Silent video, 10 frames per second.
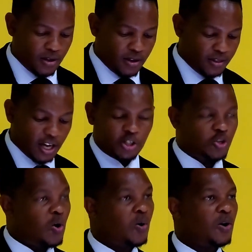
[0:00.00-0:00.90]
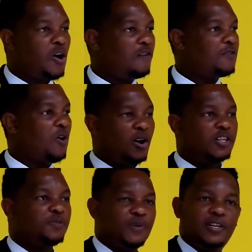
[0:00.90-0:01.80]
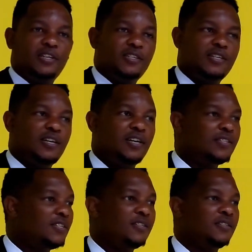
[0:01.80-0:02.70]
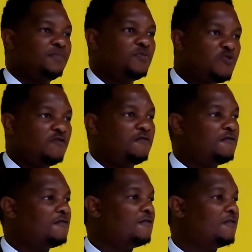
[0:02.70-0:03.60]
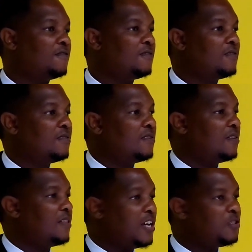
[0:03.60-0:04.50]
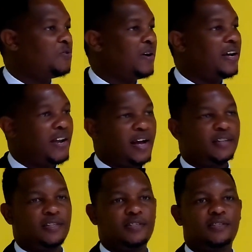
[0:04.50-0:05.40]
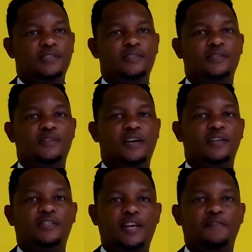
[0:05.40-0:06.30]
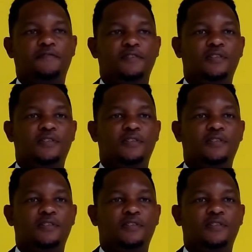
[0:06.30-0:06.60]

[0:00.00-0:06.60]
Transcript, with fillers: That joy of the Holy Spirit isn't proof that you are elected and saved.